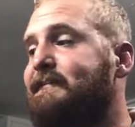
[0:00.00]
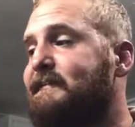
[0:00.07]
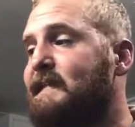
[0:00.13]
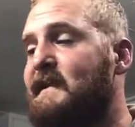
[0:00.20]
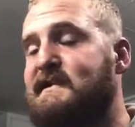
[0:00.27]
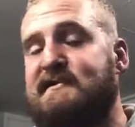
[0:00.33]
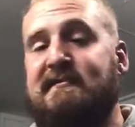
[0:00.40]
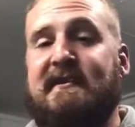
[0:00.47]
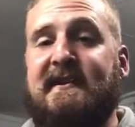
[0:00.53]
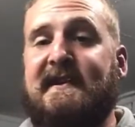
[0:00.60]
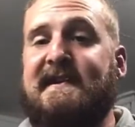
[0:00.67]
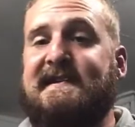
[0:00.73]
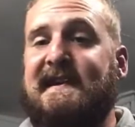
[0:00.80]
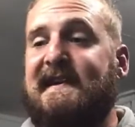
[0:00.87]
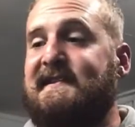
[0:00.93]
It's really
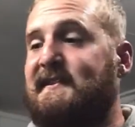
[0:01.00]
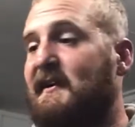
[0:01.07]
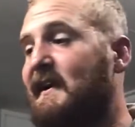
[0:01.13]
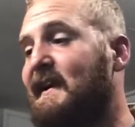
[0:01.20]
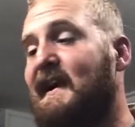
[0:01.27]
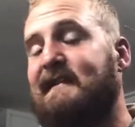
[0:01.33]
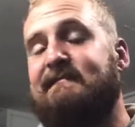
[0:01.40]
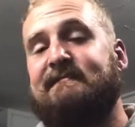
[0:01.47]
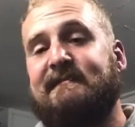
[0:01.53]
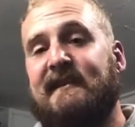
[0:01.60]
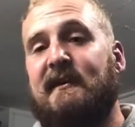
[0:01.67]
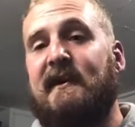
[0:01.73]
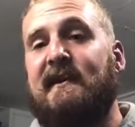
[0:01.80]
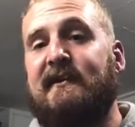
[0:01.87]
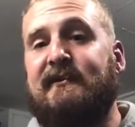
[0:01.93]
easy, so I got
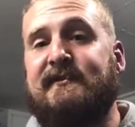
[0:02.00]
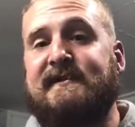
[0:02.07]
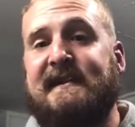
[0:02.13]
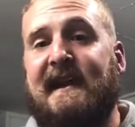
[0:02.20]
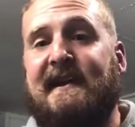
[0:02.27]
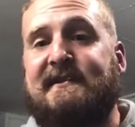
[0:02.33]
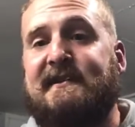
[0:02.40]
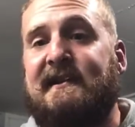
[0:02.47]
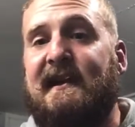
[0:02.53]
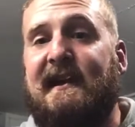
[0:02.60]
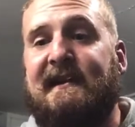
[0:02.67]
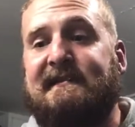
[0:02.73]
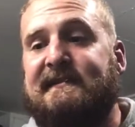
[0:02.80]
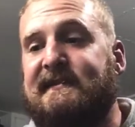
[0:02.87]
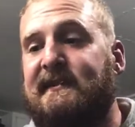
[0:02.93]
quite a little stash of
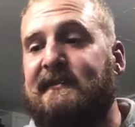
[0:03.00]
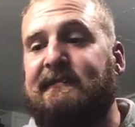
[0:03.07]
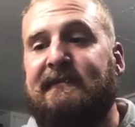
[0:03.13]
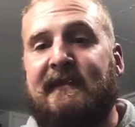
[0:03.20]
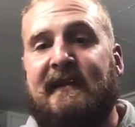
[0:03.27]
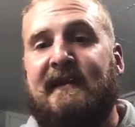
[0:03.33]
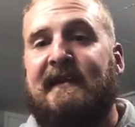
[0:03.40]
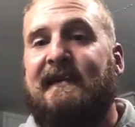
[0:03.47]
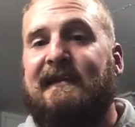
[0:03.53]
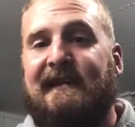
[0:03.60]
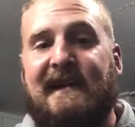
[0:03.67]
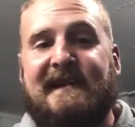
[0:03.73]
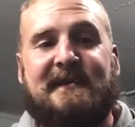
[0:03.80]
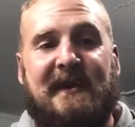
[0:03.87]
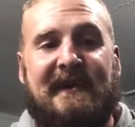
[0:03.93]
that. So
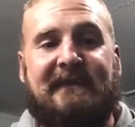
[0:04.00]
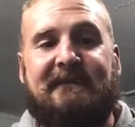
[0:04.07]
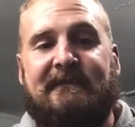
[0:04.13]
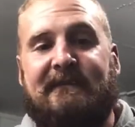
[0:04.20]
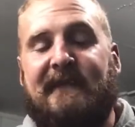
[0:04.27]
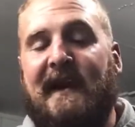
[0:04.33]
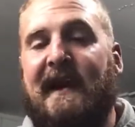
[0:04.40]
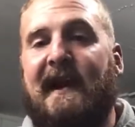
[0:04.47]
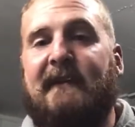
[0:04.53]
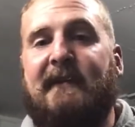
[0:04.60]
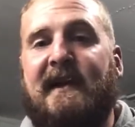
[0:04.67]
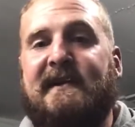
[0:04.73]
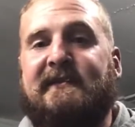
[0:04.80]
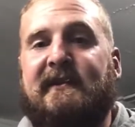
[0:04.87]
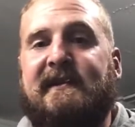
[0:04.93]
that's why I've been kind of
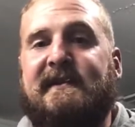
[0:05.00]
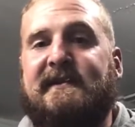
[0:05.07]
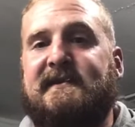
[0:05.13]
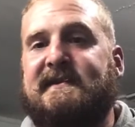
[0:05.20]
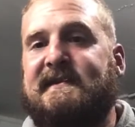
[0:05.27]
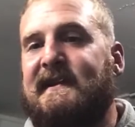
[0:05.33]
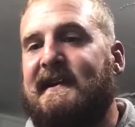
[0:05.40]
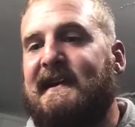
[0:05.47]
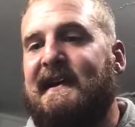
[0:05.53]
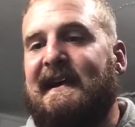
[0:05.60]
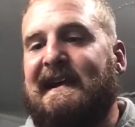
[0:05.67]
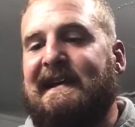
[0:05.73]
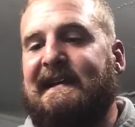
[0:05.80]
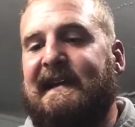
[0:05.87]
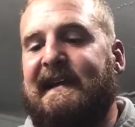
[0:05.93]
buying 22s
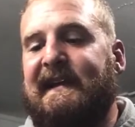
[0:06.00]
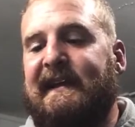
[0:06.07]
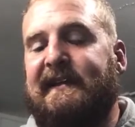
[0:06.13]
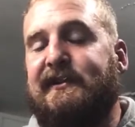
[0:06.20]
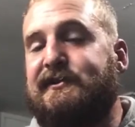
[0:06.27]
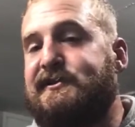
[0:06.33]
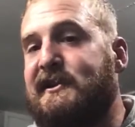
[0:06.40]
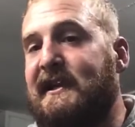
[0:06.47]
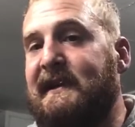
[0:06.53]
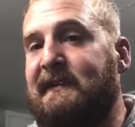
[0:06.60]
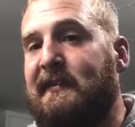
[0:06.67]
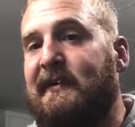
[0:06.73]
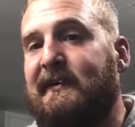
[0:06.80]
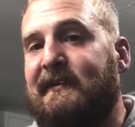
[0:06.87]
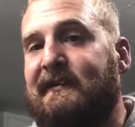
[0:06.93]
lately. They're cheap.
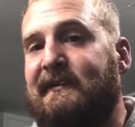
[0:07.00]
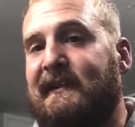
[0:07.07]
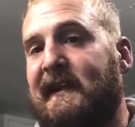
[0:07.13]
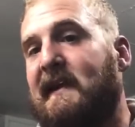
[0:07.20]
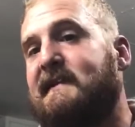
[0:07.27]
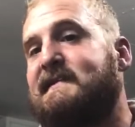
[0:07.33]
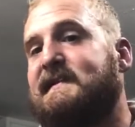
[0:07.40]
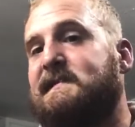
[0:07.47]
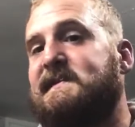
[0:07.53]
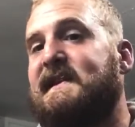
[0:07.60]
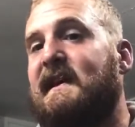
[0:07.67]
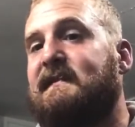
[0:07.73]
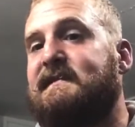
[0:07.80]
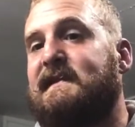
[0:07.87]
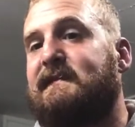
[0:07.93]
The guns
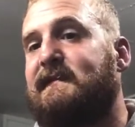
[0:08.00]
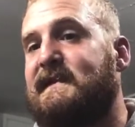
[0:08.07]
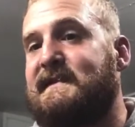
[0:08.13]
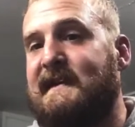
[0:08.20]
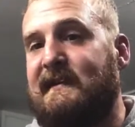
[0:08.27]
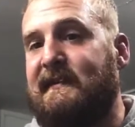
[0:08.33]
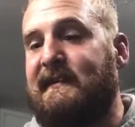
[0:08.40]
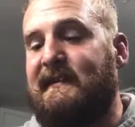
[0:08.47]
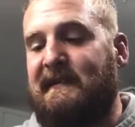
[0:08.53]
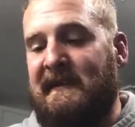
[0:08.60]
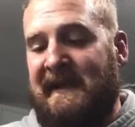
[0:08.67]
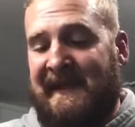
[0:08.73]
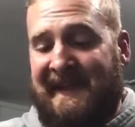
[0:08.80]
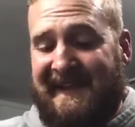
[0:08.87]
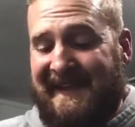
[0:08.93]
themselves are physically
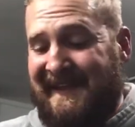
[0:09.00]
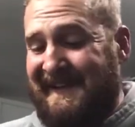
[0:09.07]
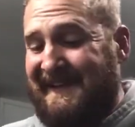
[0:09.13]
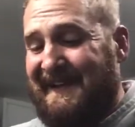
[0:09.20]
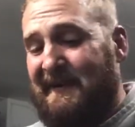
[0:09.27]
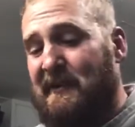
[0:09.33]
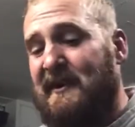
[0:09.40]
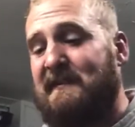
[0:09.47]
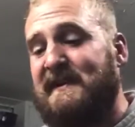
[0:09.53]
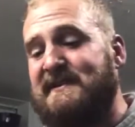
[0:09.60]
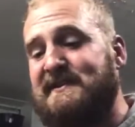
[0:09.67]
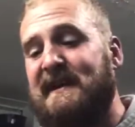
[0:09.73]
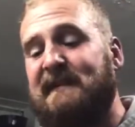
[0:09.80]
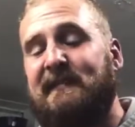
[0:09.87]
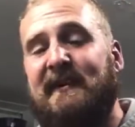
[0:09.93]
quite a bit
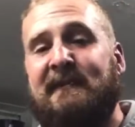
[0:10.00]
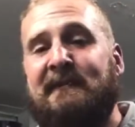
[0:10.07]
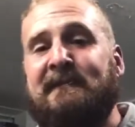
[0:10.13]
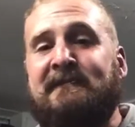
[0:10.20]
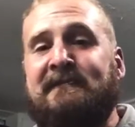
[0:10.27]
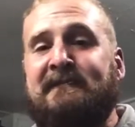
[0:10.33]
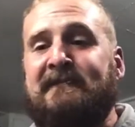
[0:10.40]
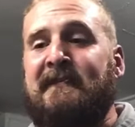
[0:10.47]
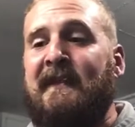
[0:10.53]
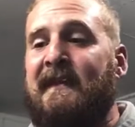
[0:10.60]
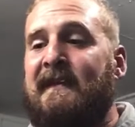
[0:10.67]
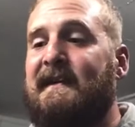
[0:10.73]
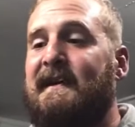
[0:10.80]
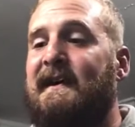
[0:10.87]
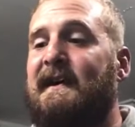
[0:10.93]
cheaper,
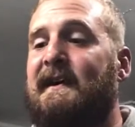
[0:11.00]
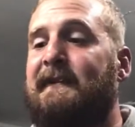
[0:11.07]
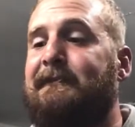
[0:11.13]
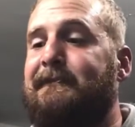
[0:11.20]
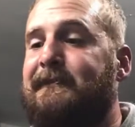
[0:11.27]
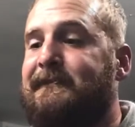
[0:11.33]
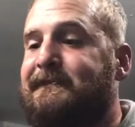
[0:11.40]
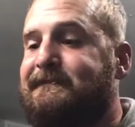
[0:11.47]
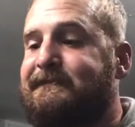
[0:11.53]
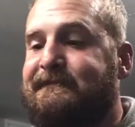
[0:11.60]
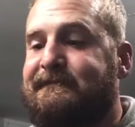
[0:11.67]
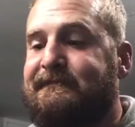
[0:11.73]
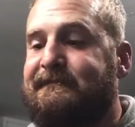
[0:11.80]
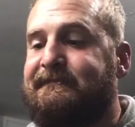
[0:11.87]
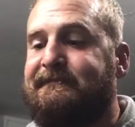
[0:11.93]
and
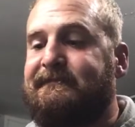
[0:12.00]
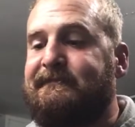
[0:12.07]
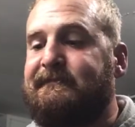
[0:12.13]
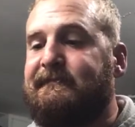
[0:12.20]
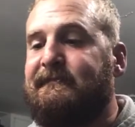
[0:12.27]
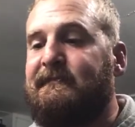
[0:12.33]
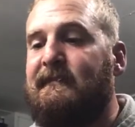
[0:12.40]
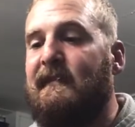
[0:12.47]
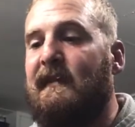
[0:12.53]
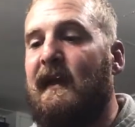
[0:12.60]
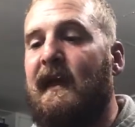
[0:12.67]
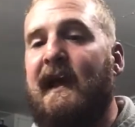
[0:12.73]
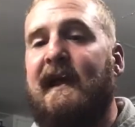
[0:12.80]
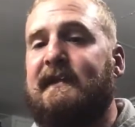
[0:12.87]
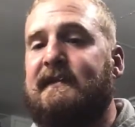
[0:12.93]

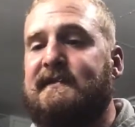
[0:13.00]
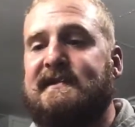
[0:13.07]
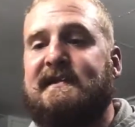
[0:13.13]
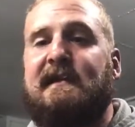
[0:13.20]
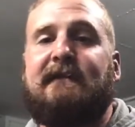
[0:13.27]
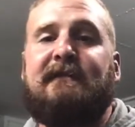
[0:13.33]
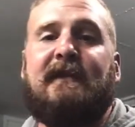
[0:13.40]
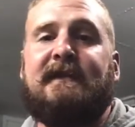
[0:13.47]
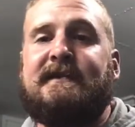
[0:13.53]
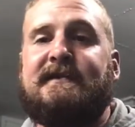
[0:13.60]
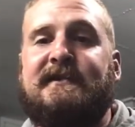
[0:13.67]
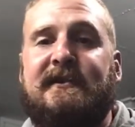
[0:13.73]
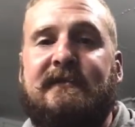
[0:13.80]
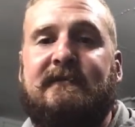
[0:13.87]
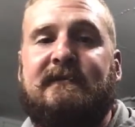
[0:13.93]
they're fun to
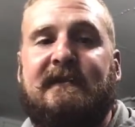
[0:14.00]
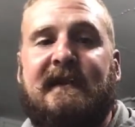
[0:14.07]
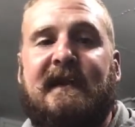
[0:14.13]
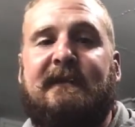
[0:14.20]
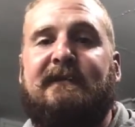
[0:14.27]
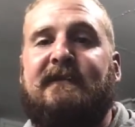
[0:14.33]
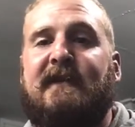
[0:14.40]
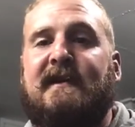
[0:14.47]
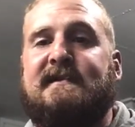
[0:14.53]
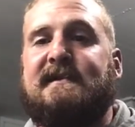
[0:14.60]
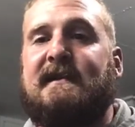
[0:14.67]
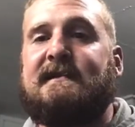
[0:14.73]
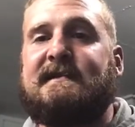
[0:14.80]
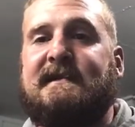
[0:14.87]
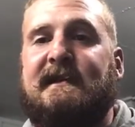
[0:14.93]
shoot and keep fresh
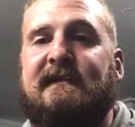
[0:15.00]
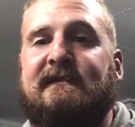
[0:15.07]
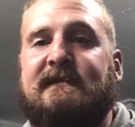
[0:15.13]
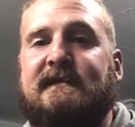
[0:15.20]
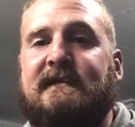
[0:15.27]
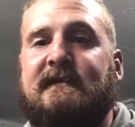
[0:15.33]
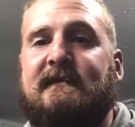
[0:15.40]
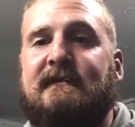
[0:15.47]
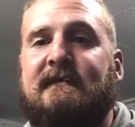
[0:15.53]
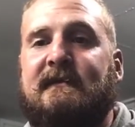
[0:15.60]
on stuff. So,